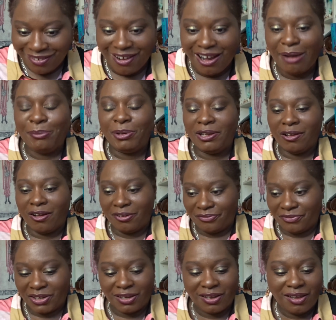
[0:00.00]
I'm
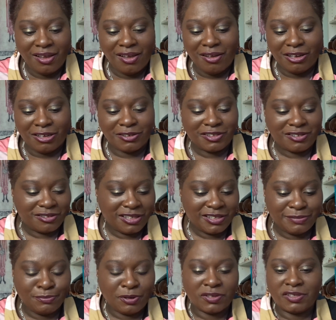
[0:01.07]
laughing because this
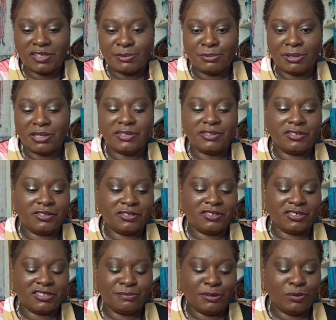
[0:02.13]
box this month is
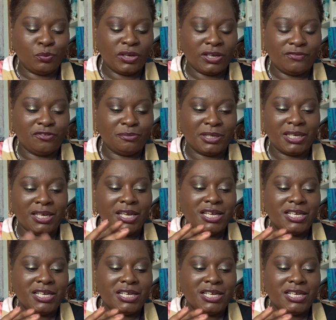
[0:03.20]
just a bit weird for me.